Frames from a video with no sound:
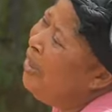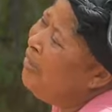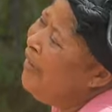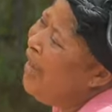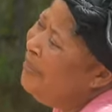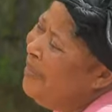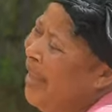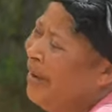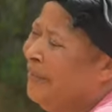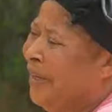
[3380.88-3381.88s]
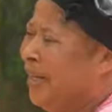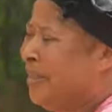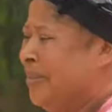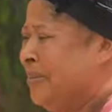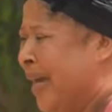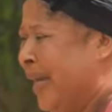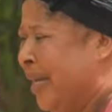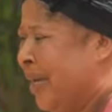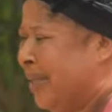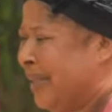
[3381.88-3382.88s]
over me. I've lost my
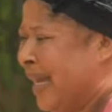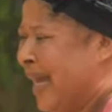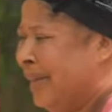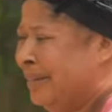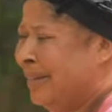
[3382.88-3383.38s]
daughter.